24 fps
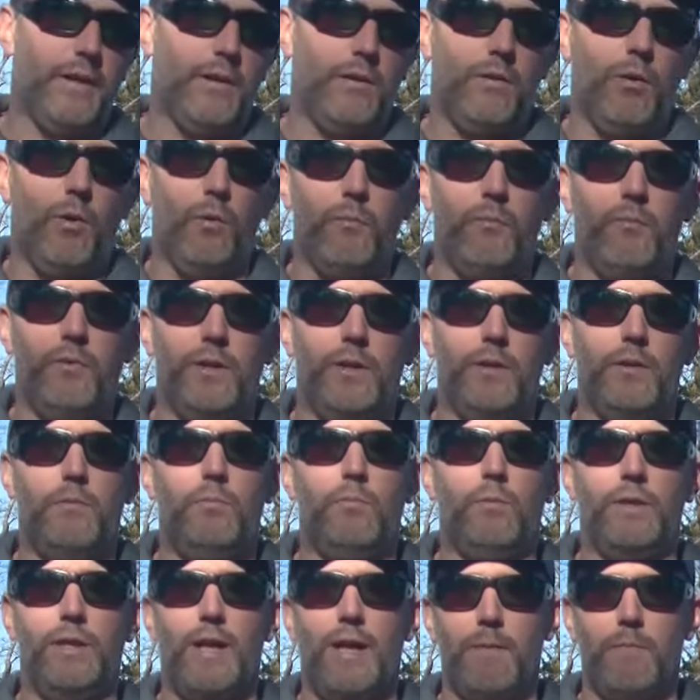and hopefully
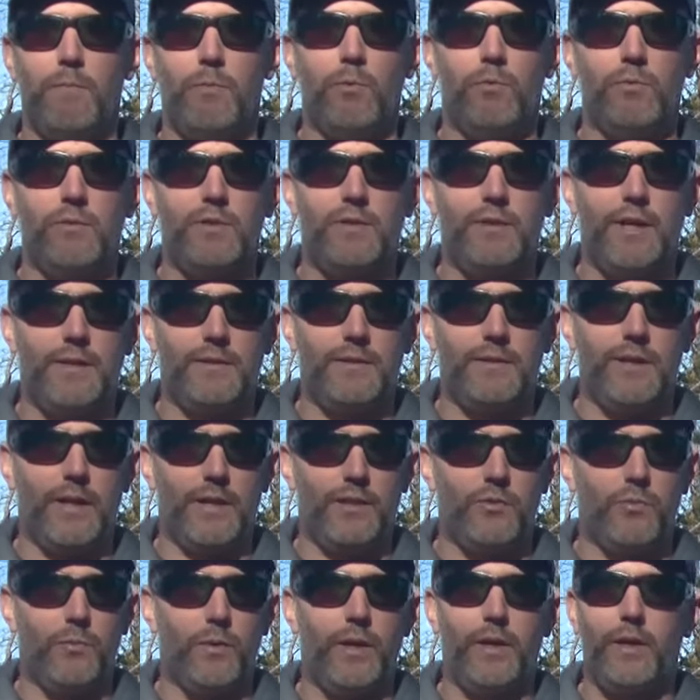when that moon sets
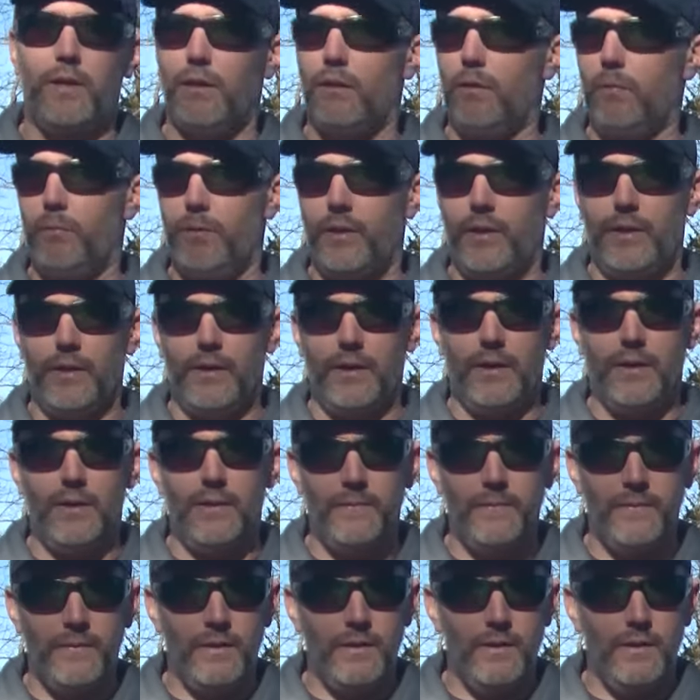next week, it'll be,
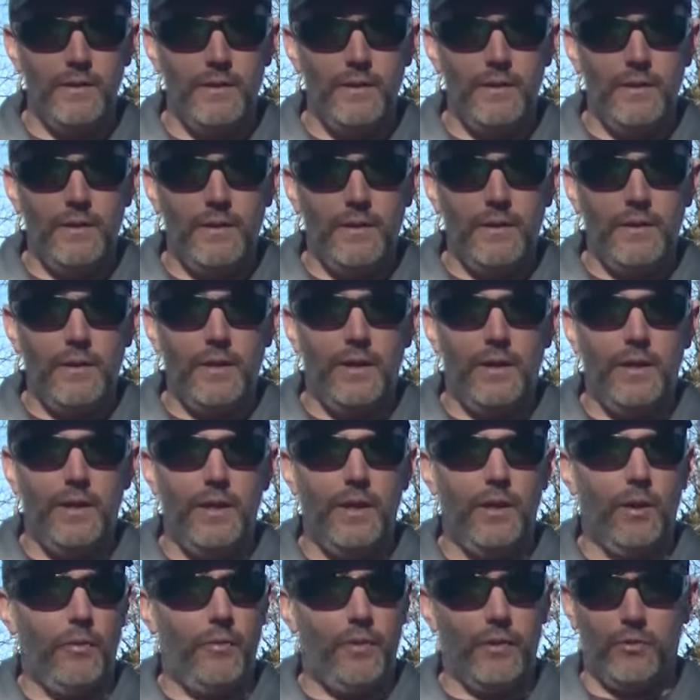
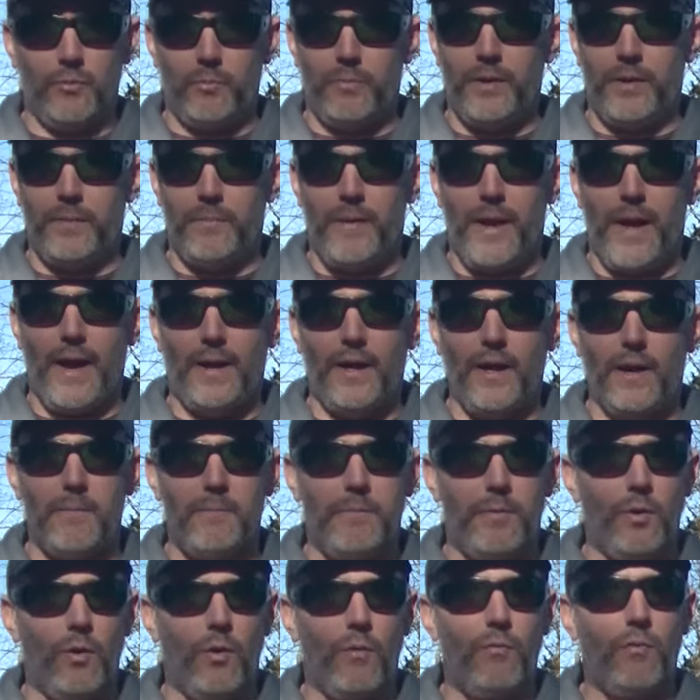you know, things will pick back up.
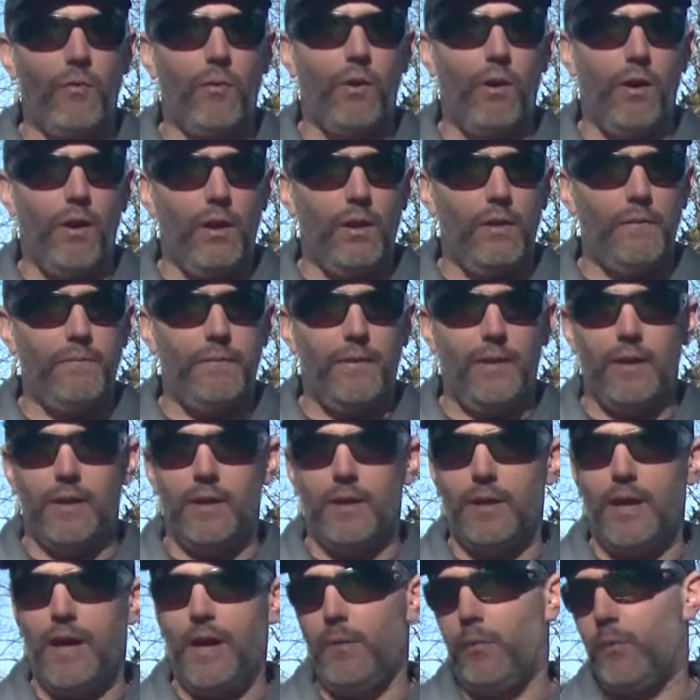But overall,
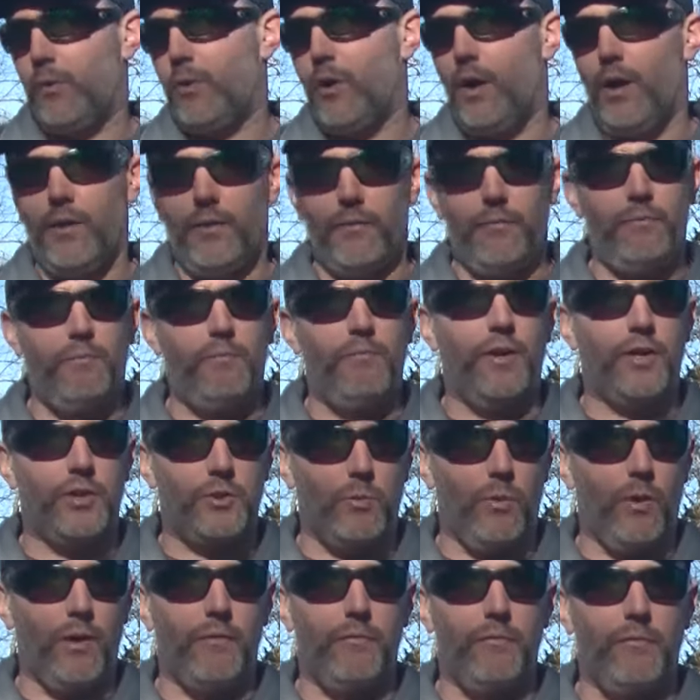I would call the
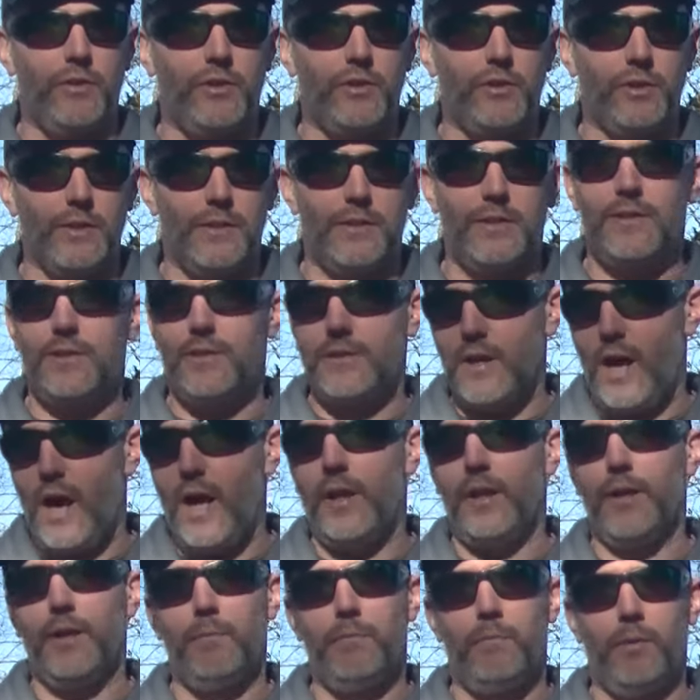freshwater fishing
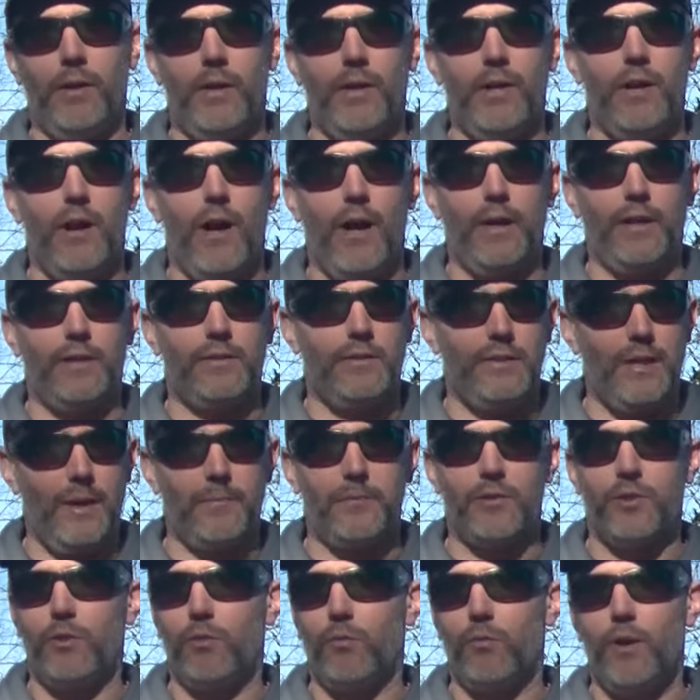solid, but not
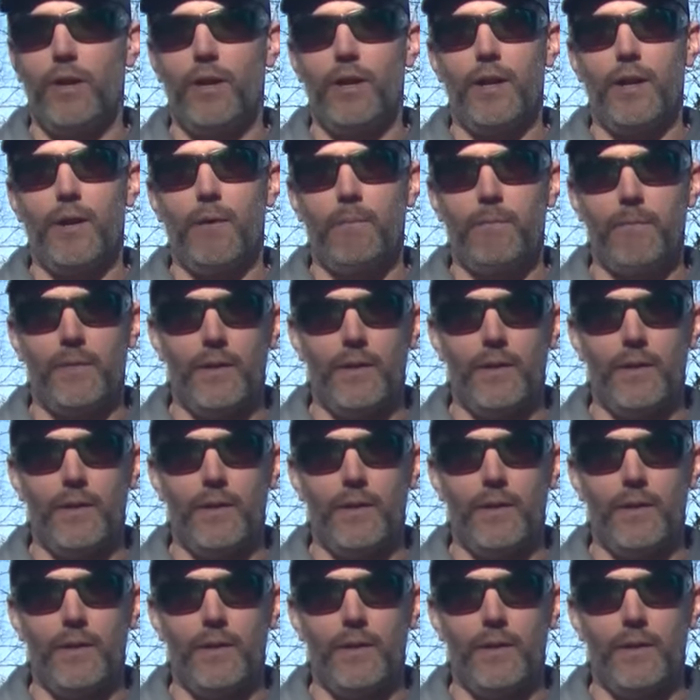exceptional right now.